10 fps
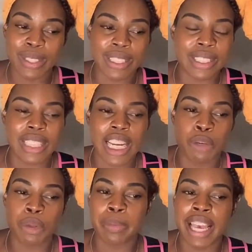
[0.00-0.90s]
This is
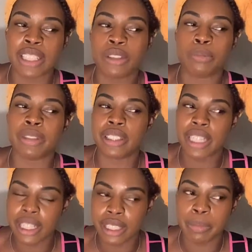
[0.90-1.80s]
taking me back to a particular